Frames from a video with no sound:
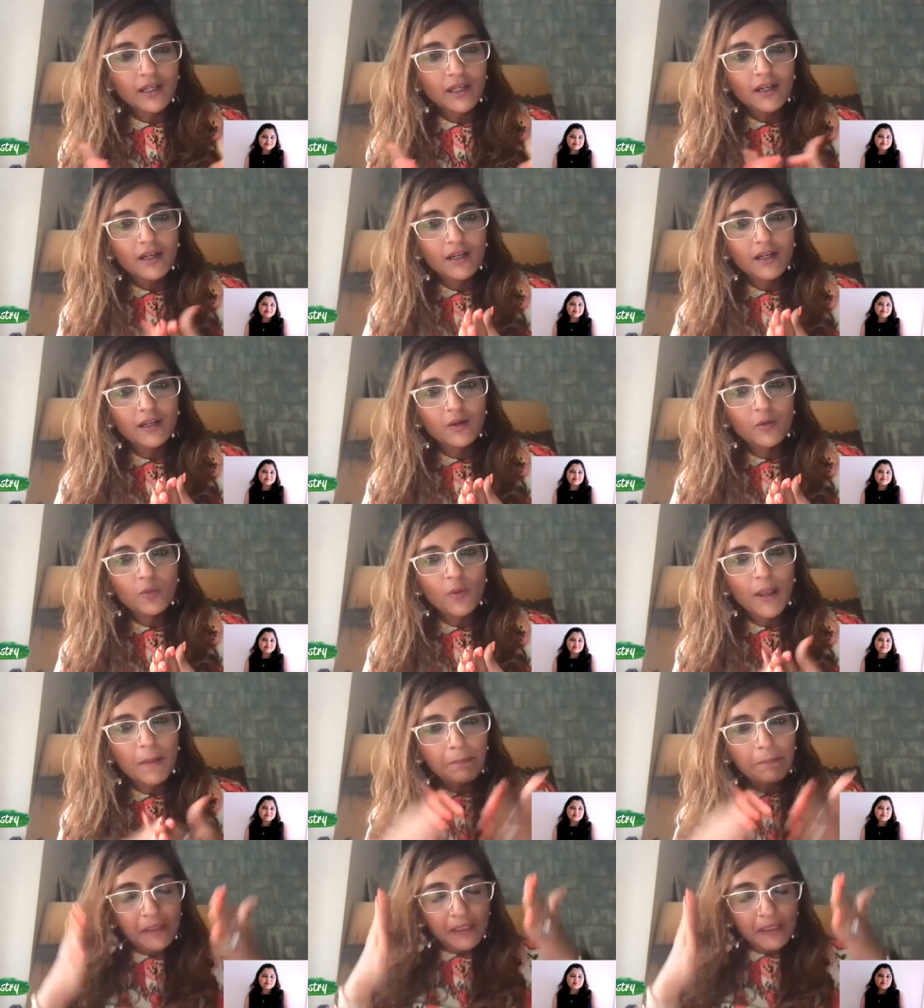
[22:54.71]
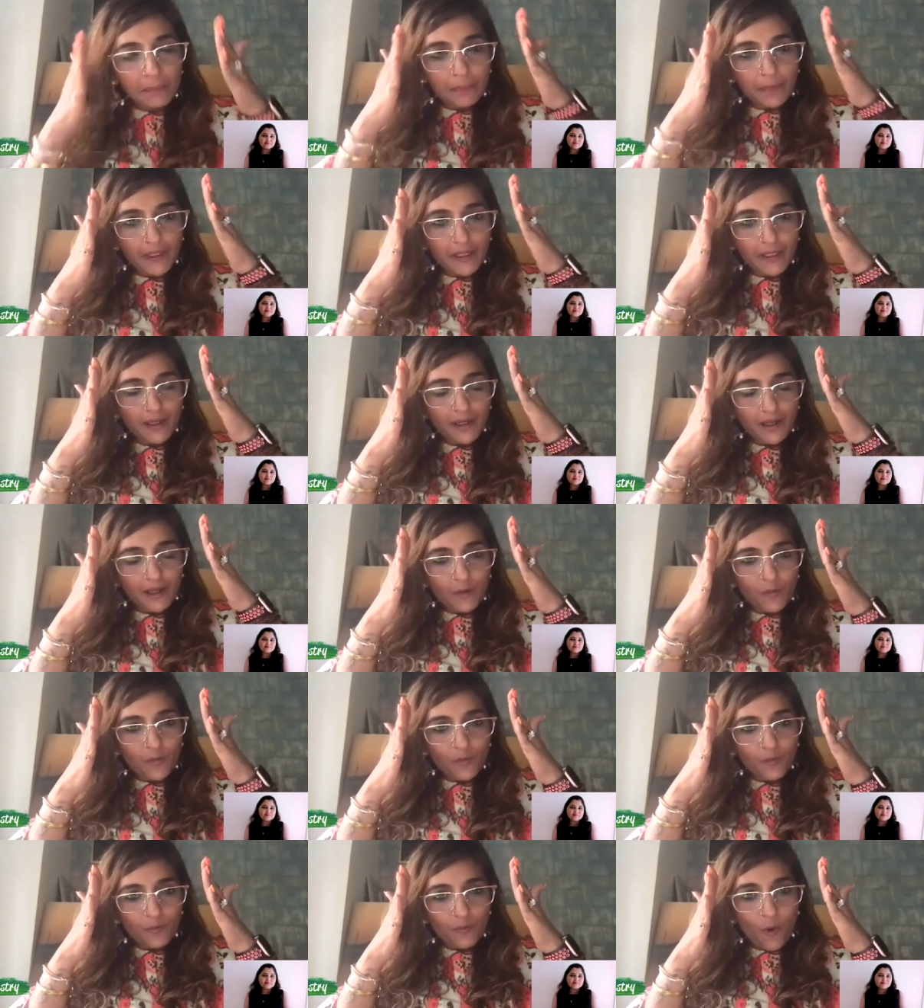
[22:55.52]
uh, where people
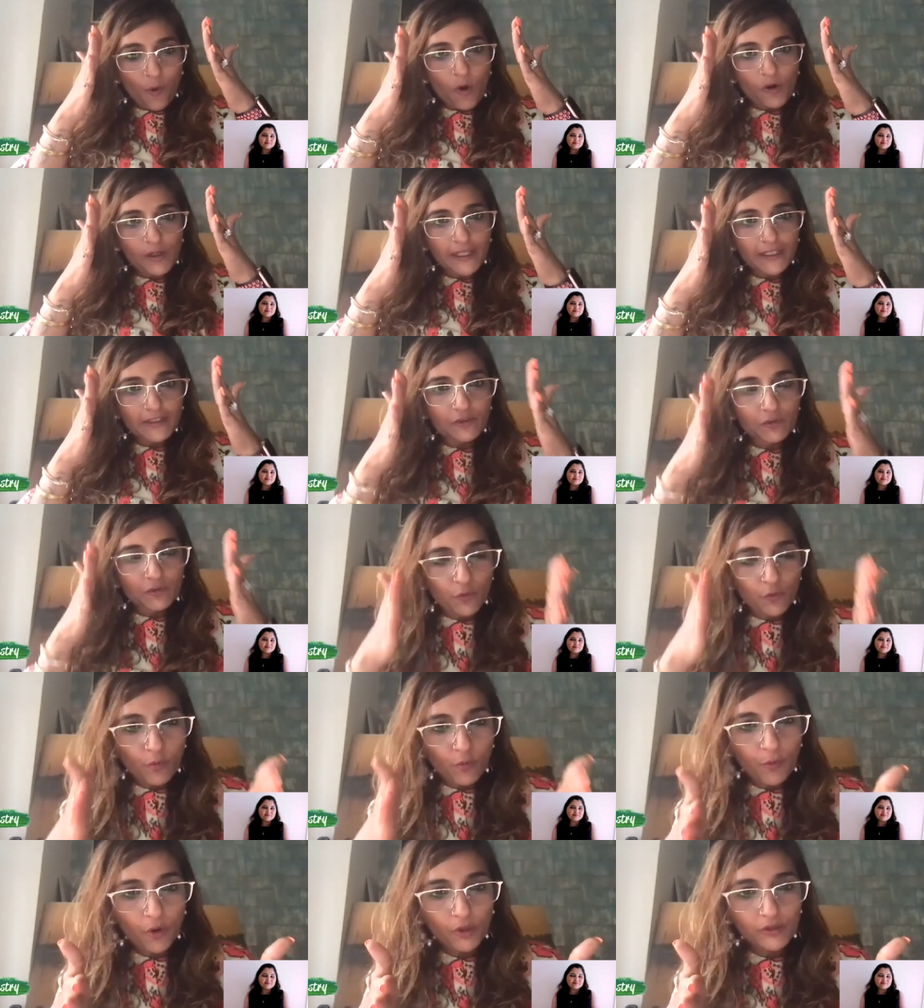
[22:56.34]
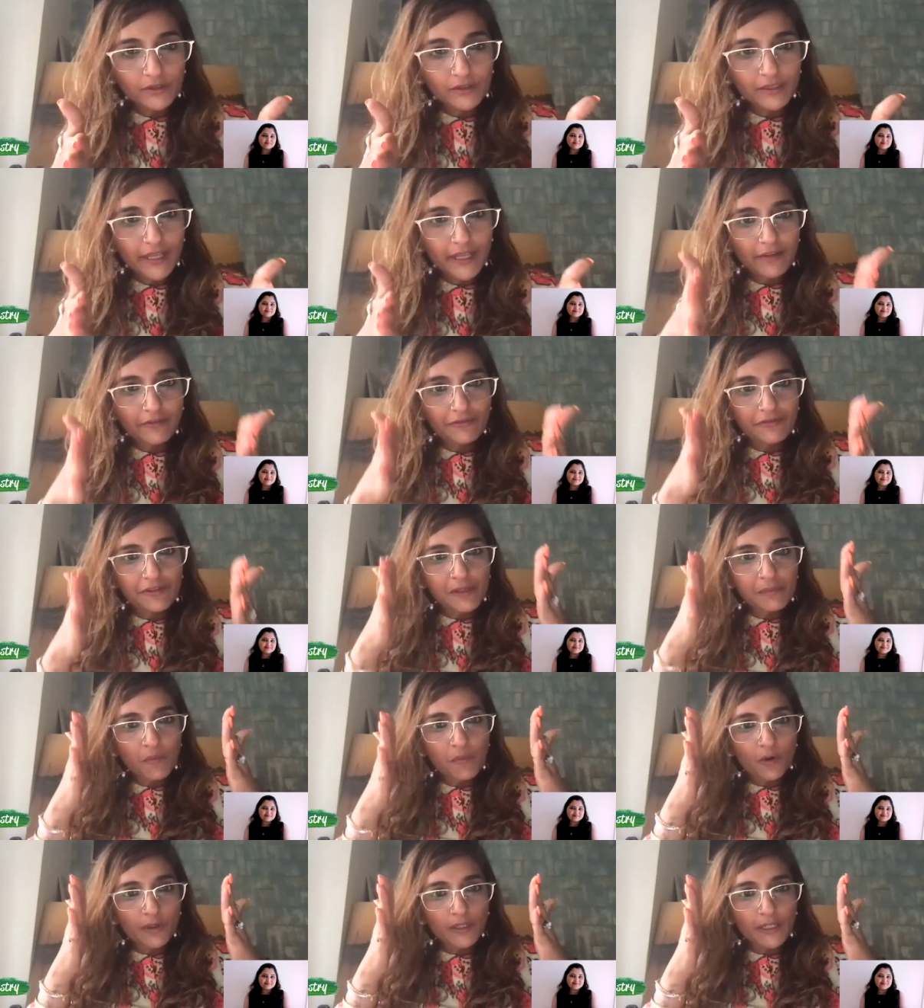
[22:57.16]
walk as robots every
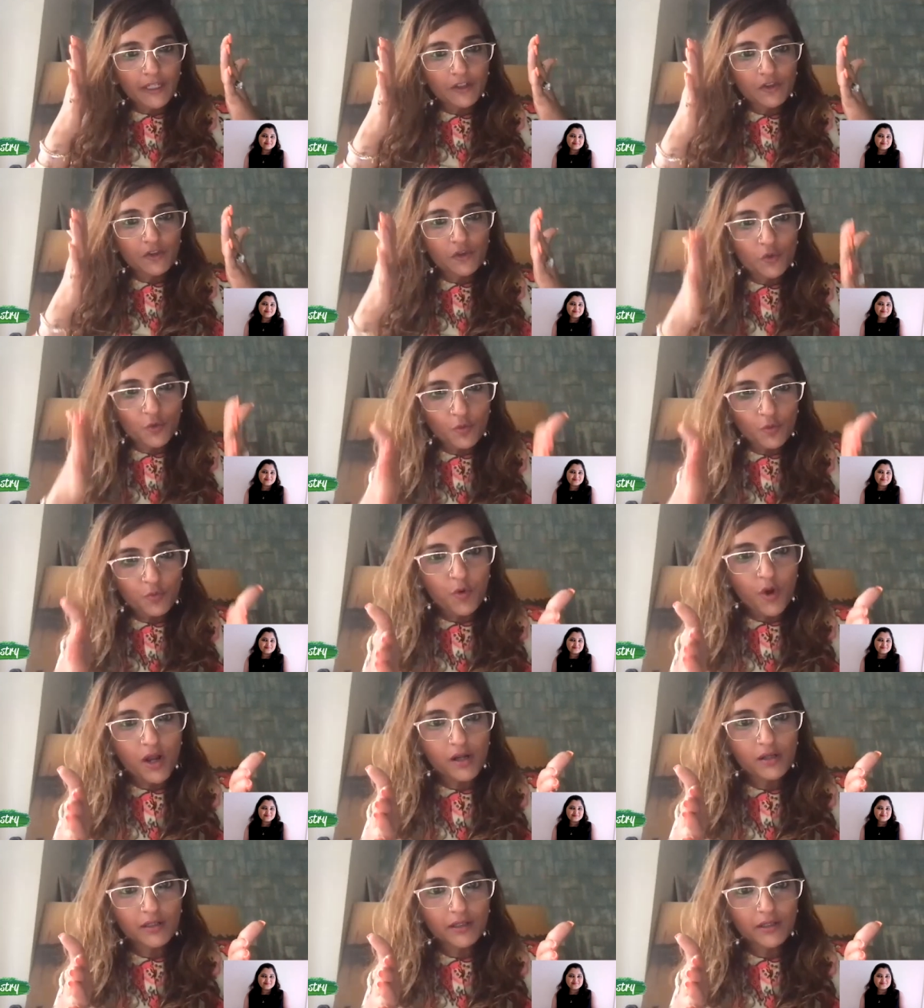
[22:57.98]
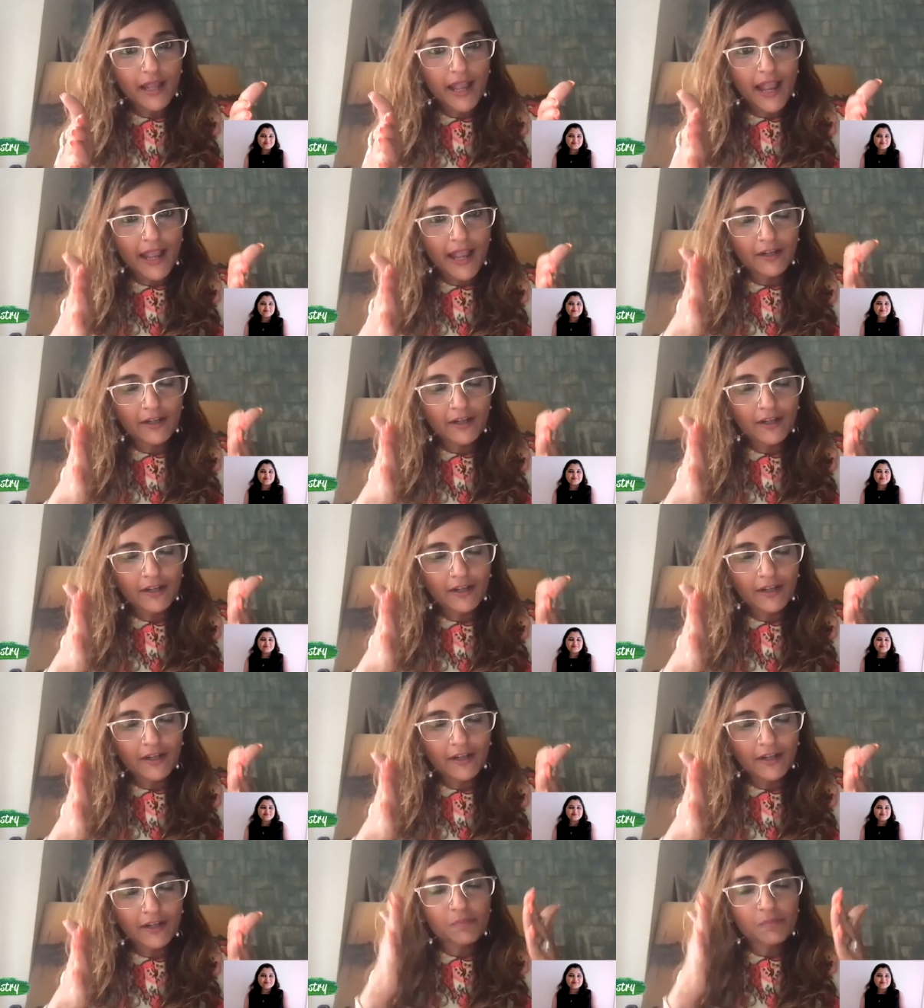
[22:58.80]
morning to work and
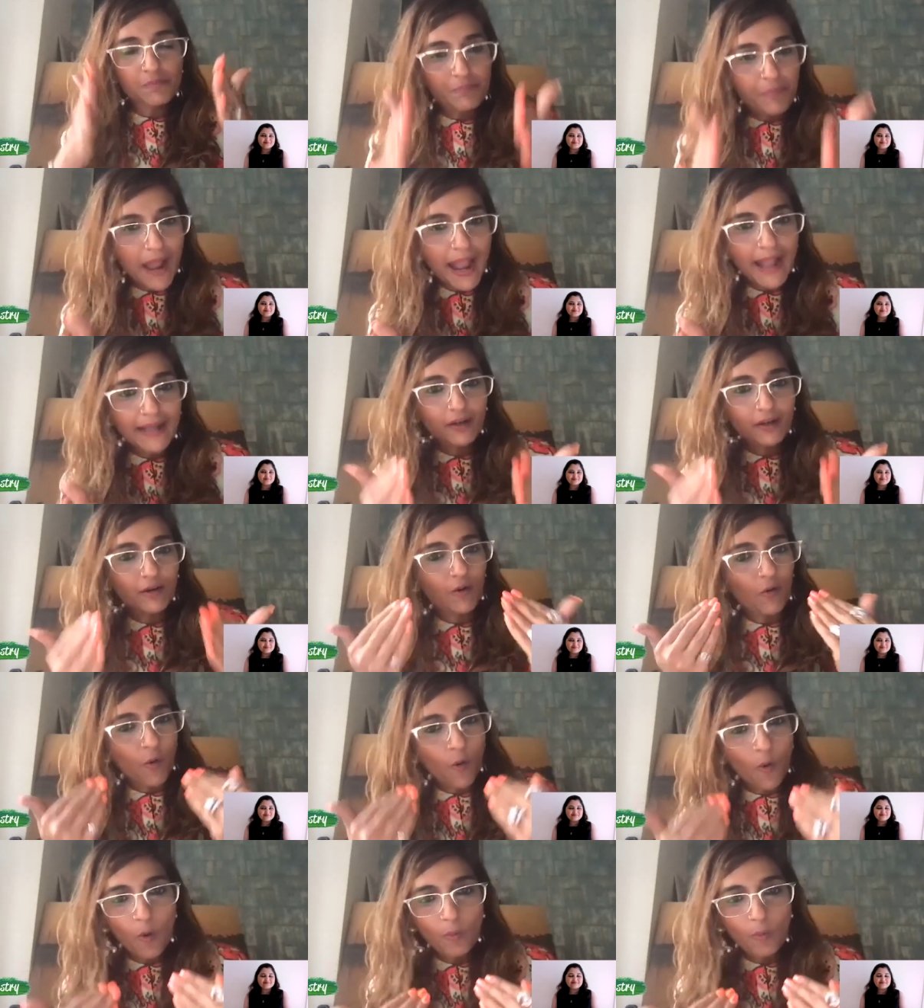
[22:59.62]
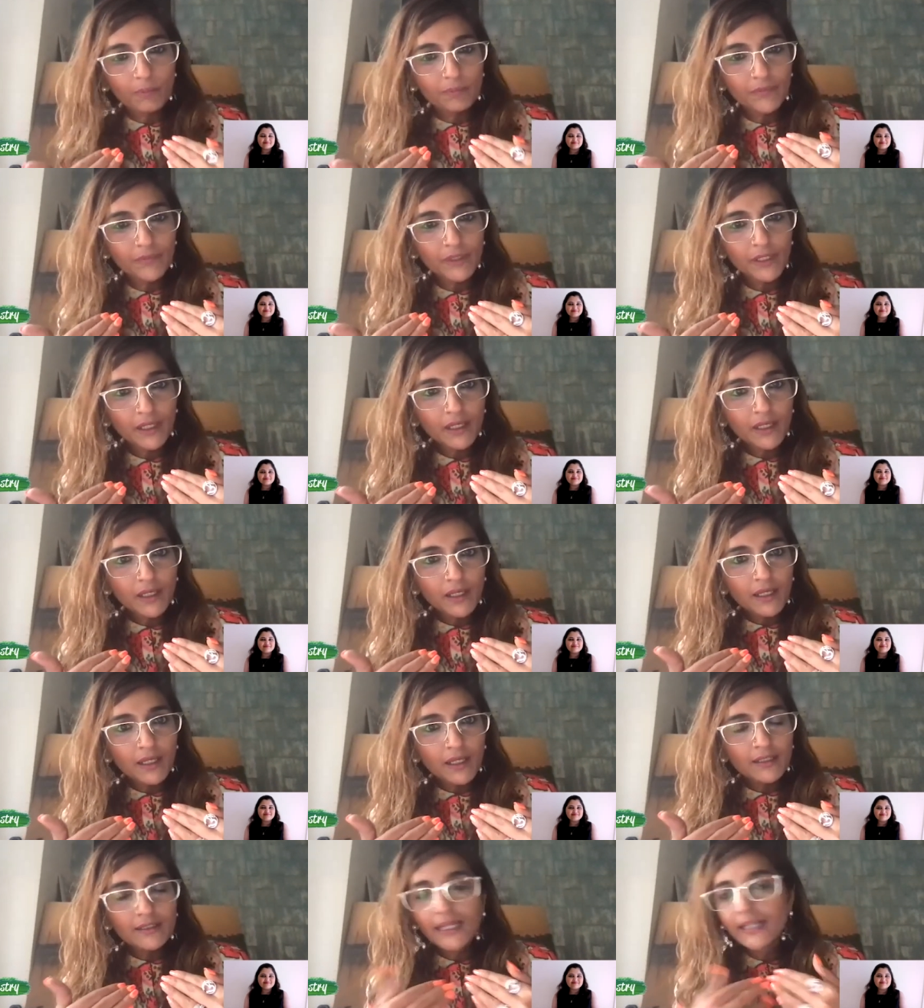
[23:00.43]
robots back home.
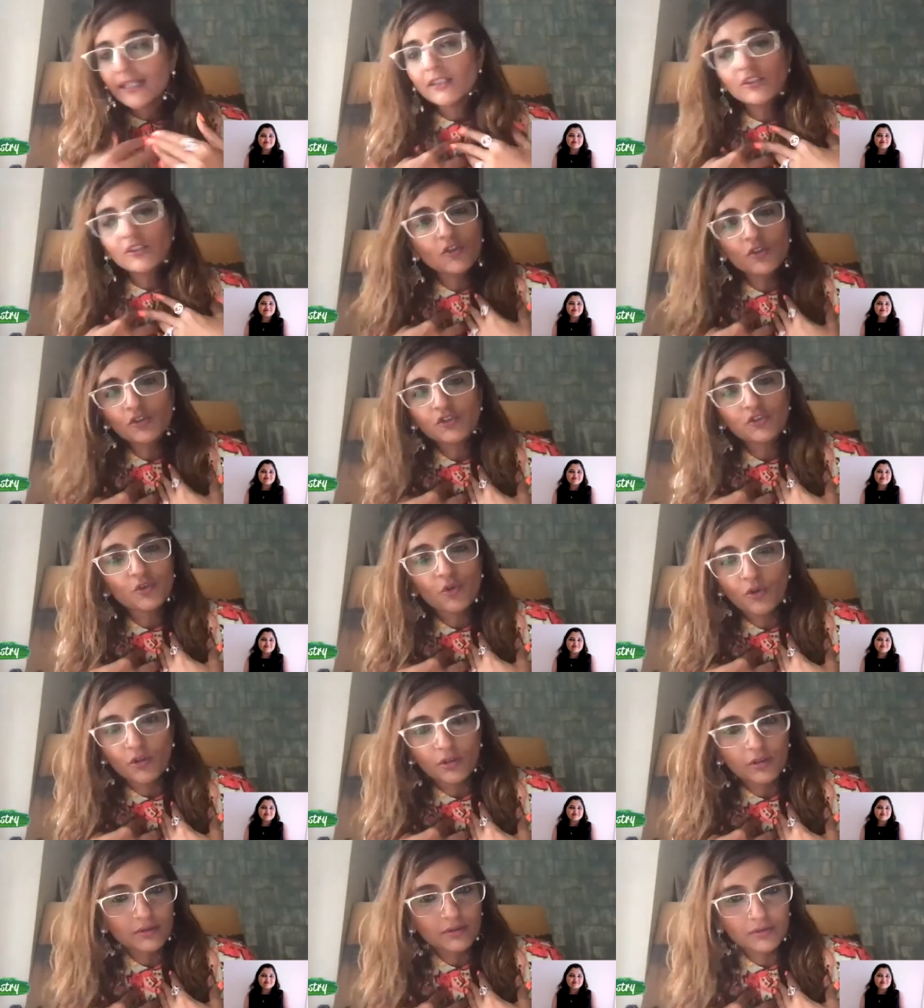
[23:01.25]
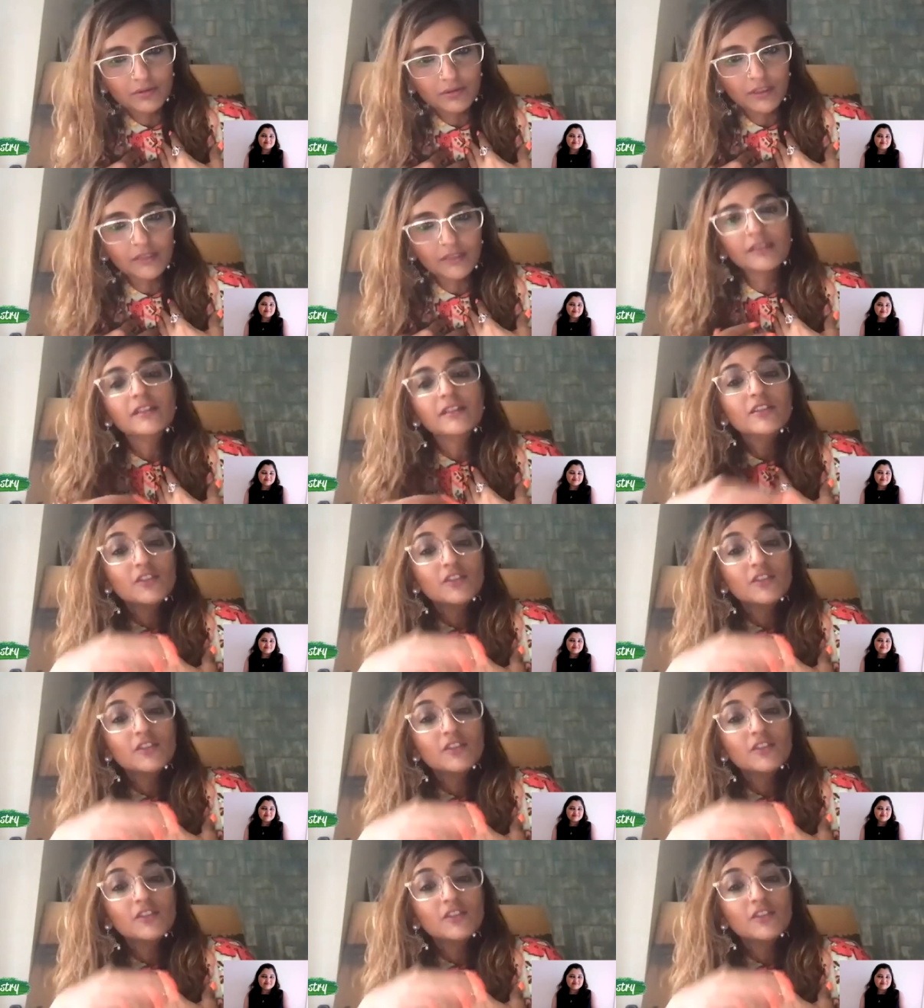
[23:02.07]
There is no soul. This is a